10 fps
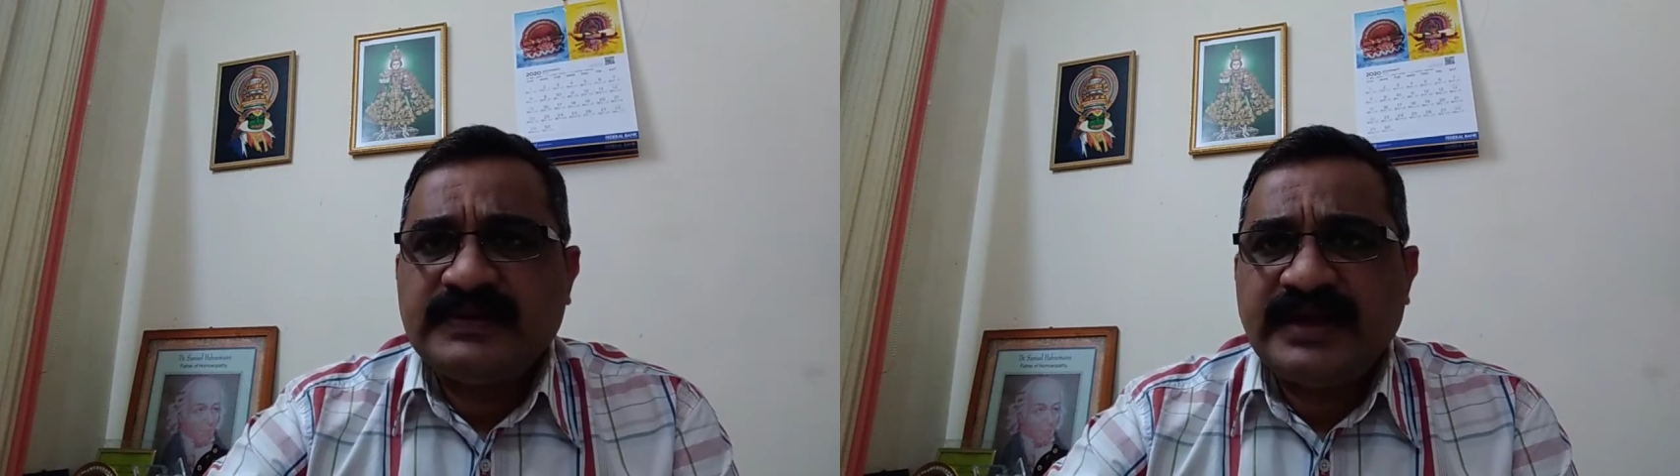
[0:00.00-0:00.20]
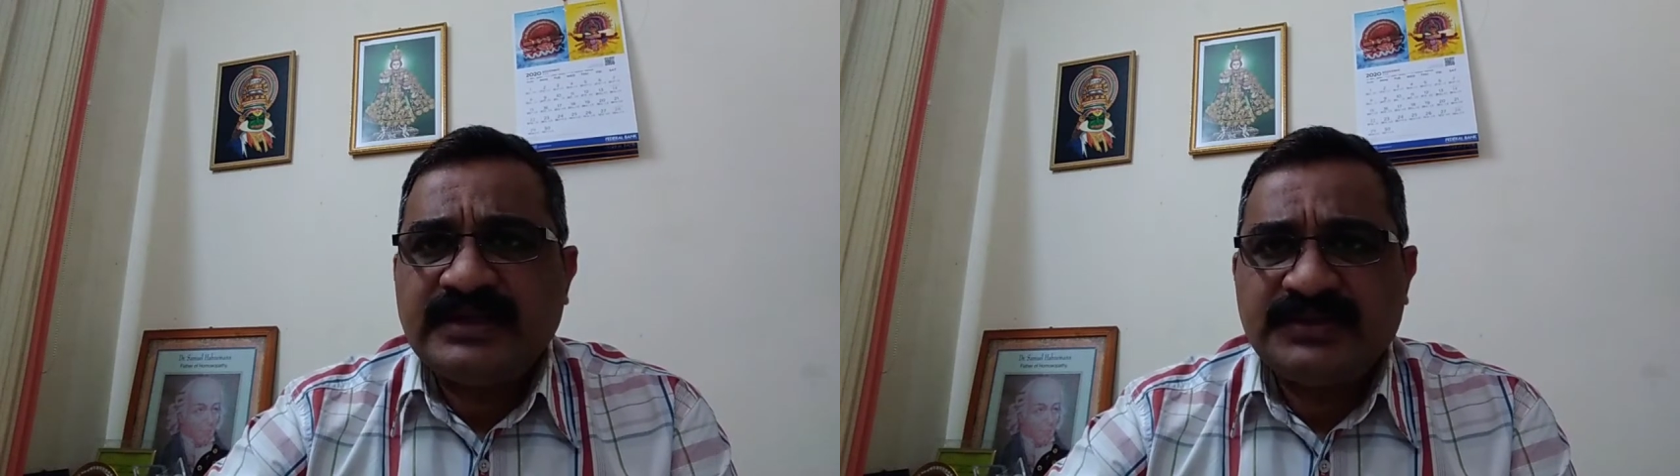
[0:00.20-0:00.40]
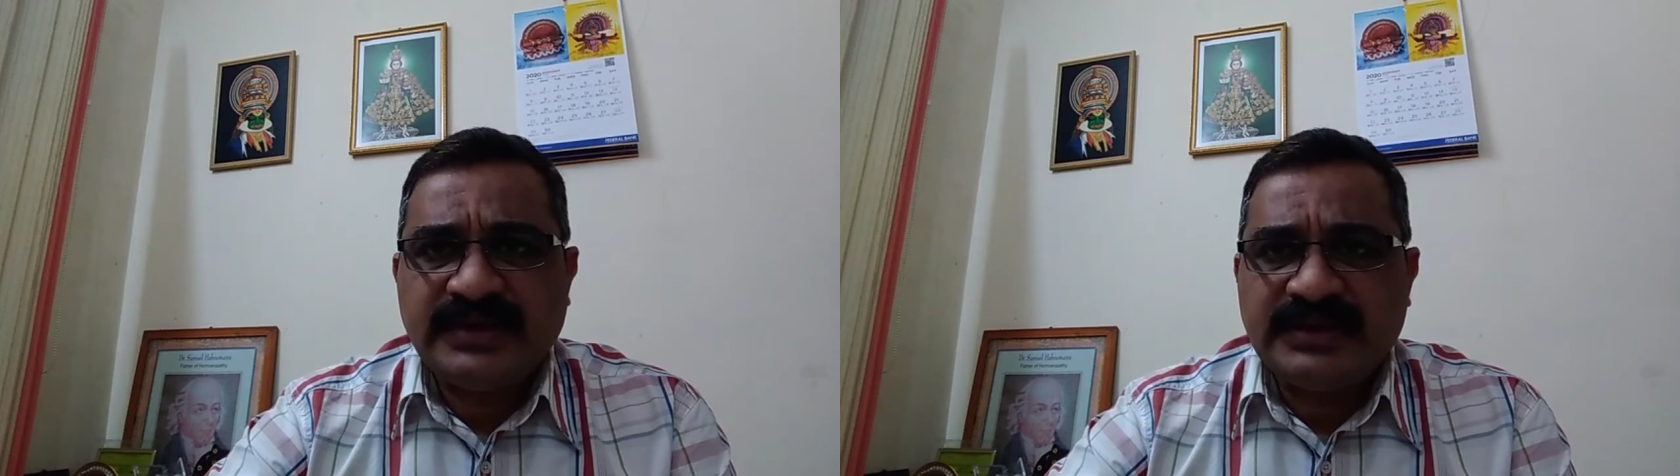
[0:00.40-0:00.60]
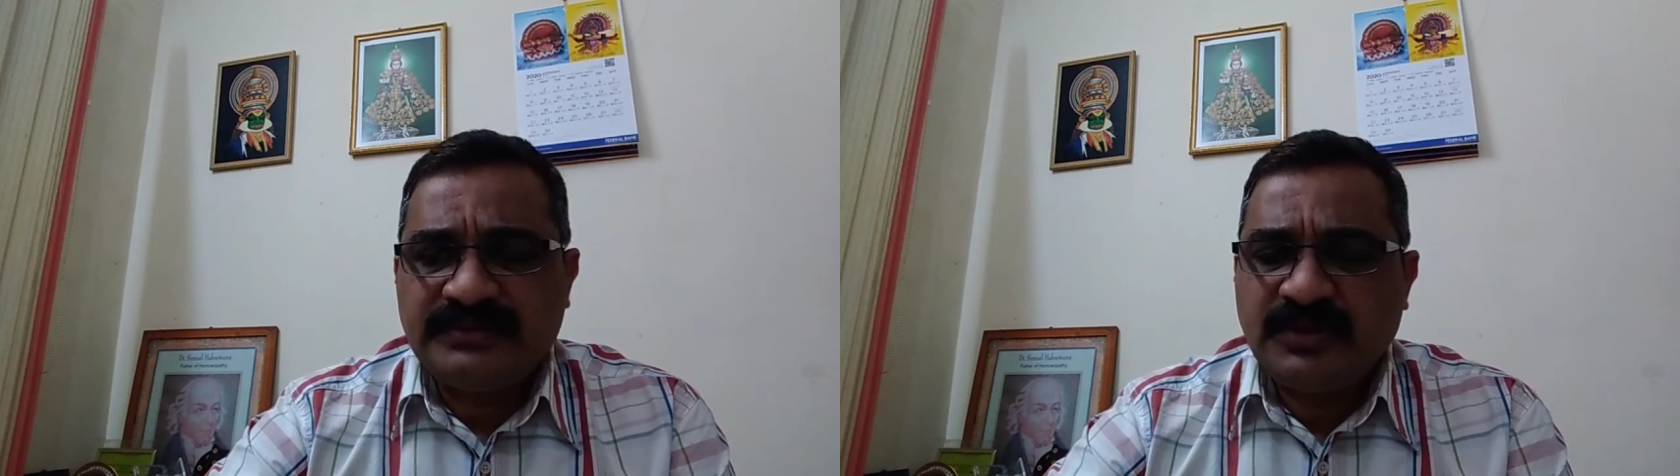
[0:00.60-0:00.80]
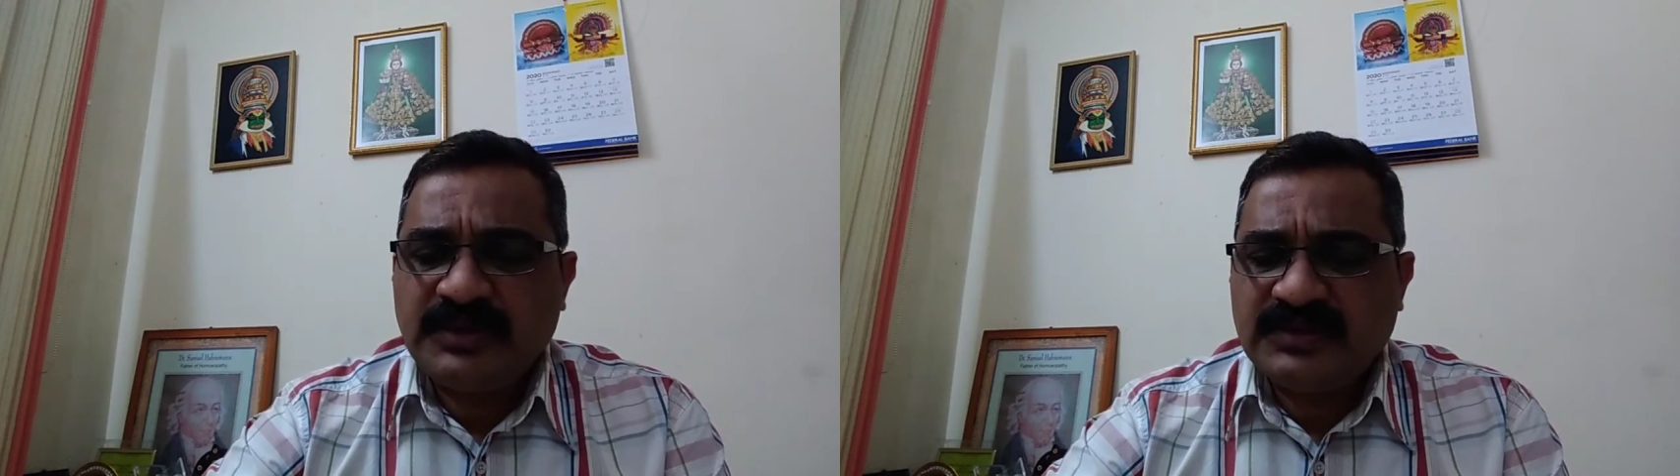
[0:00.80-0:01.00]
transudate,
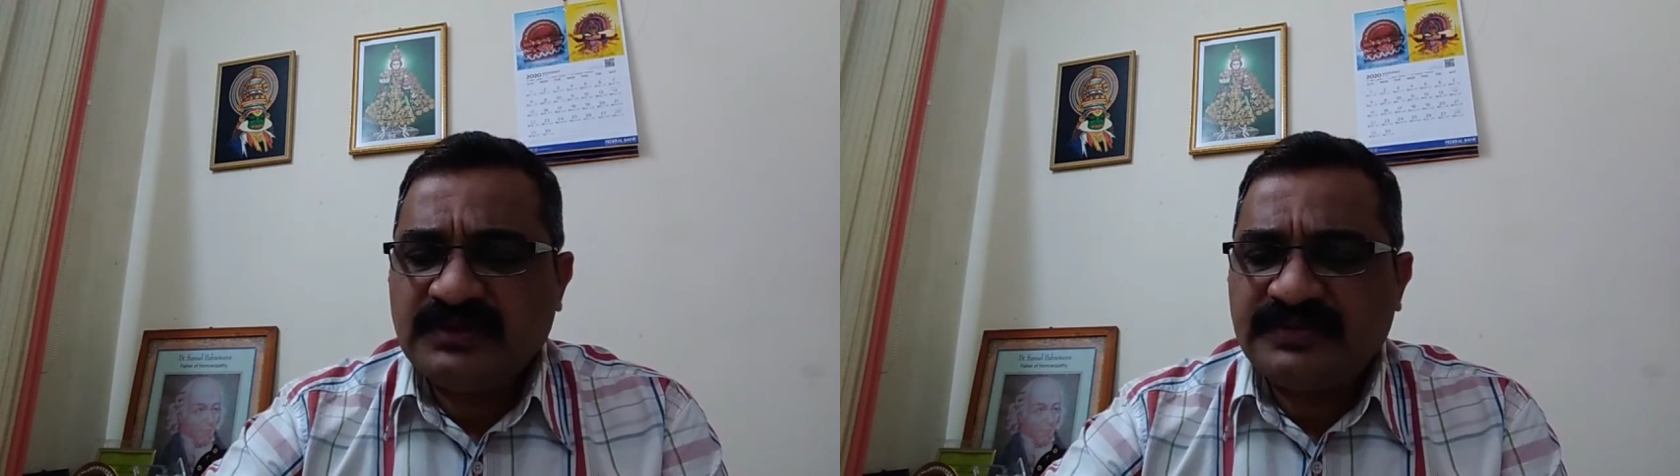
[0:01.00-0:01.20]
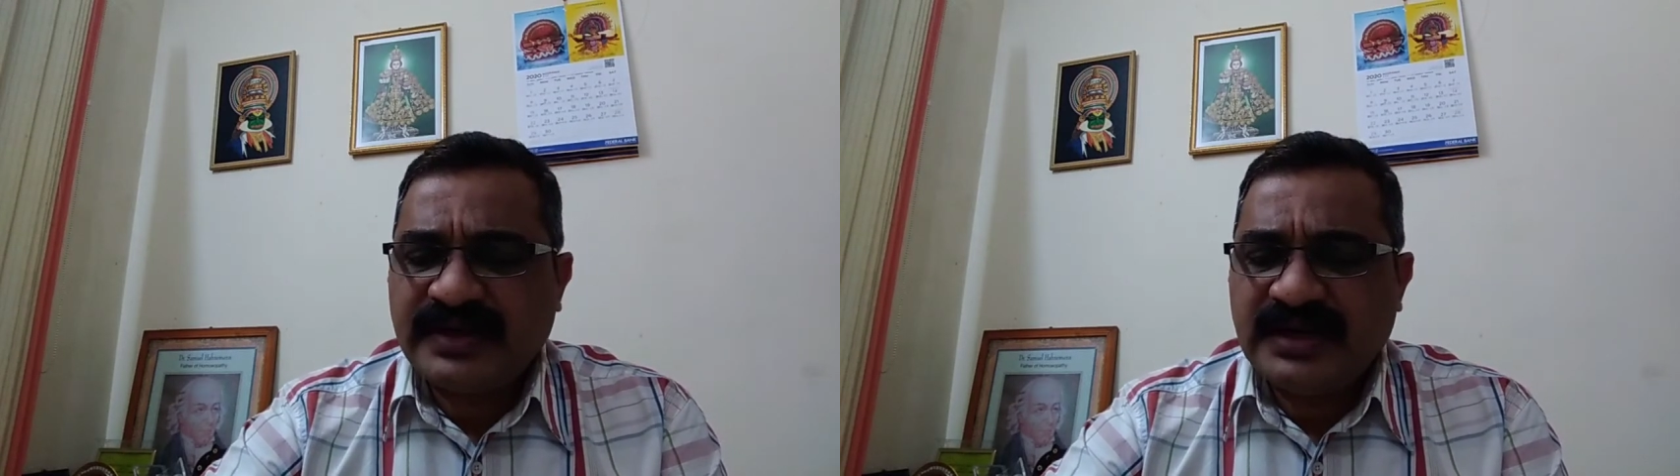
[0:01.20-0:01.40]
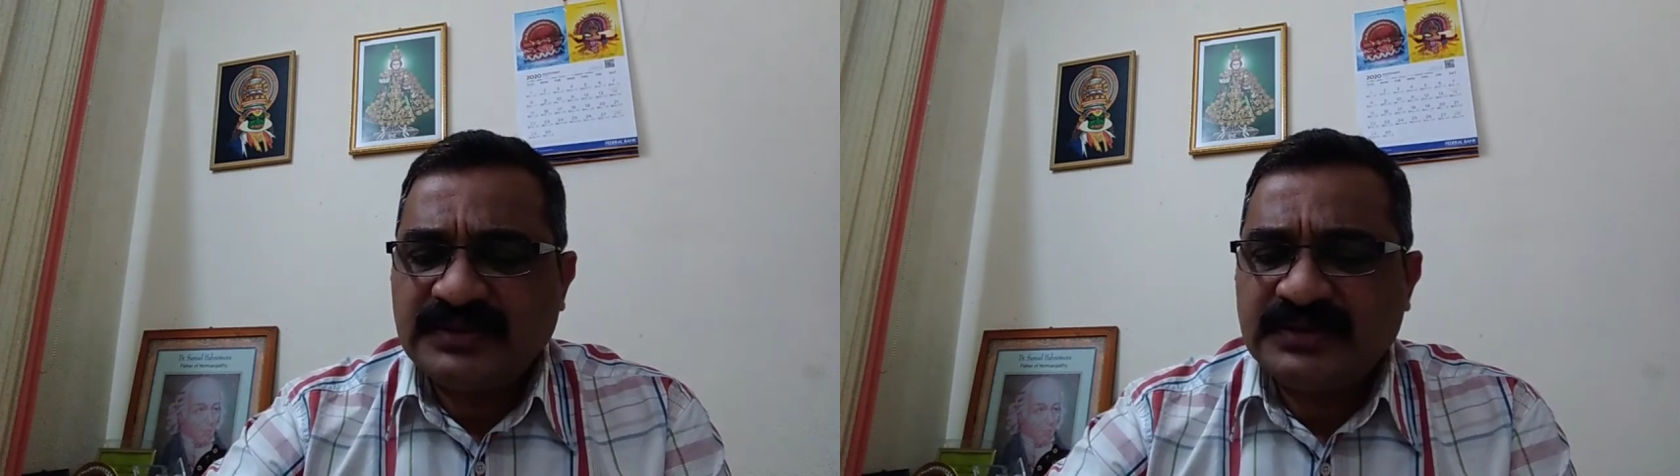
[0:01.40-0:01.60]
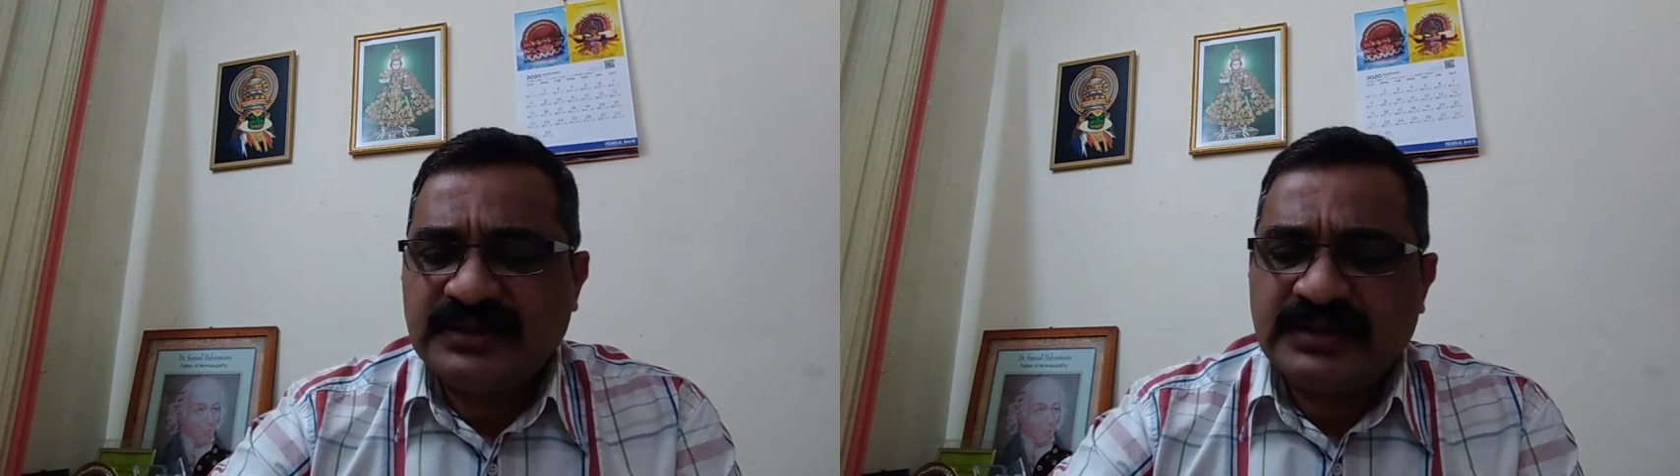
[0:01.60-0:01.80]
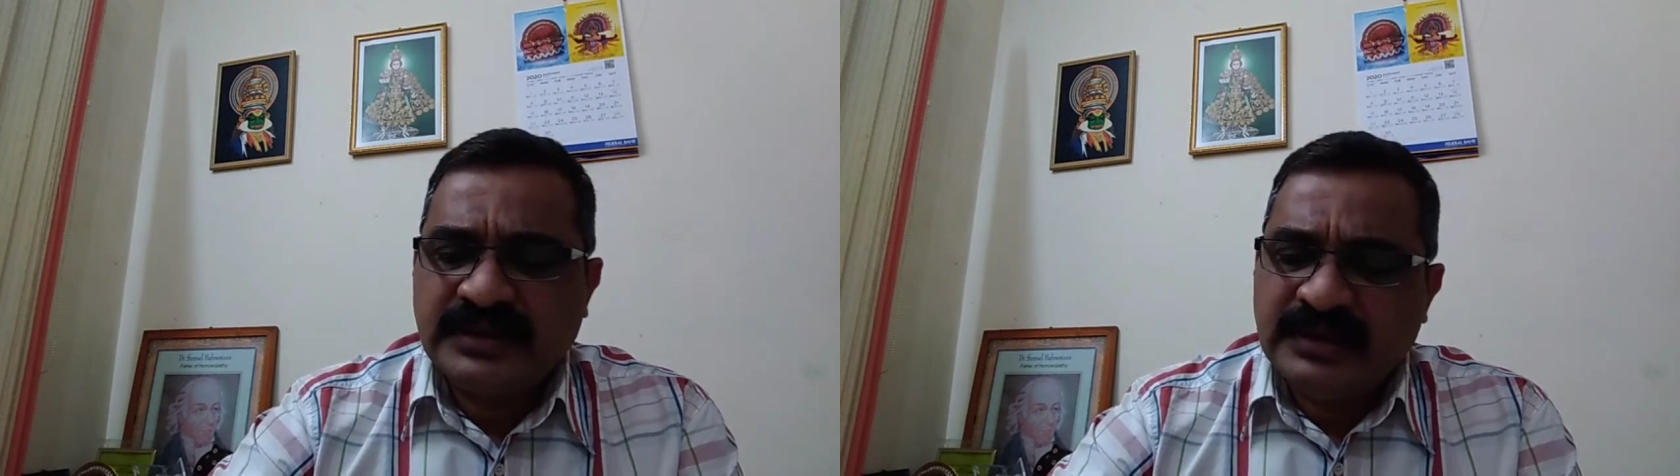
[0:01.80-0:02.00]
formation of
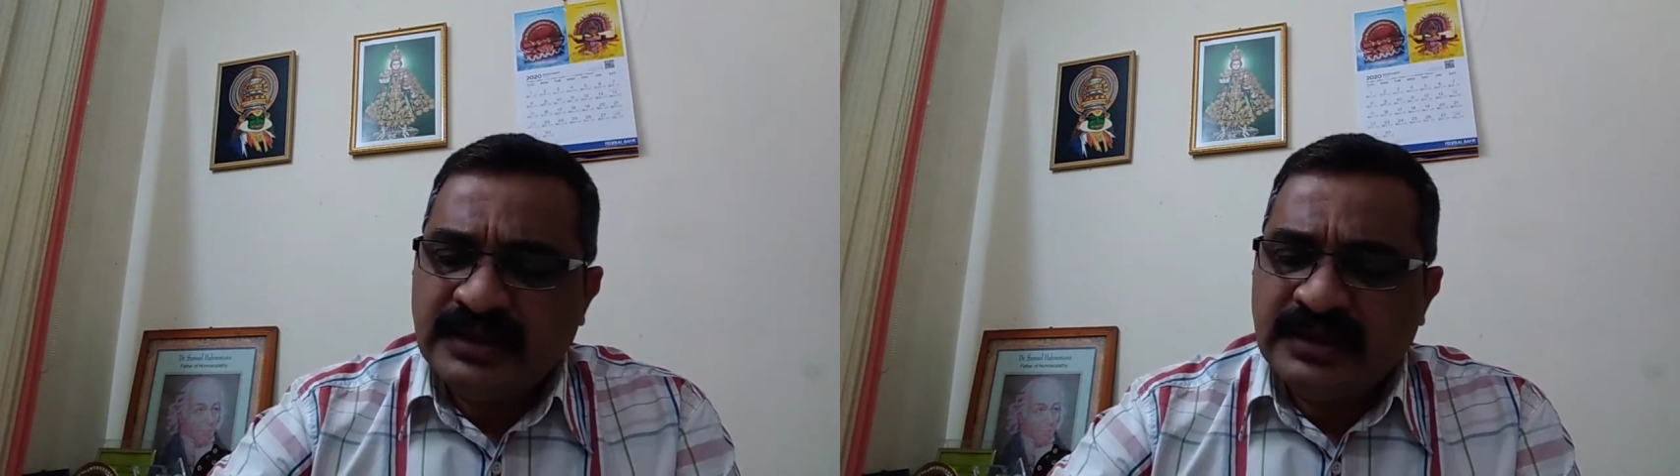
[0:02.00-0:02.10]
transudate.